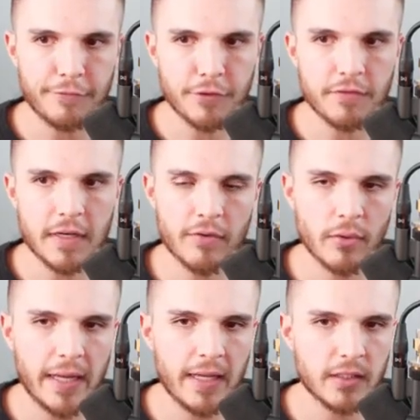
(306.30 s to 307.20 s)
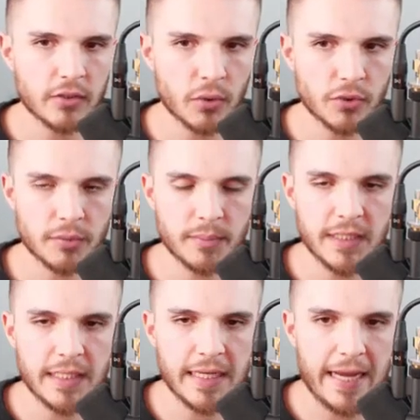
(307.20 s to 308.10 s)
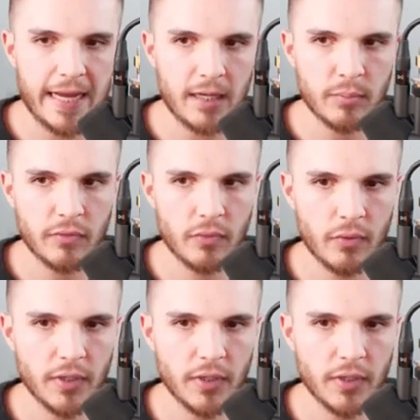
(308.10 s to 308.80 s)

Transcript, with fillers: never ran a social media ad before,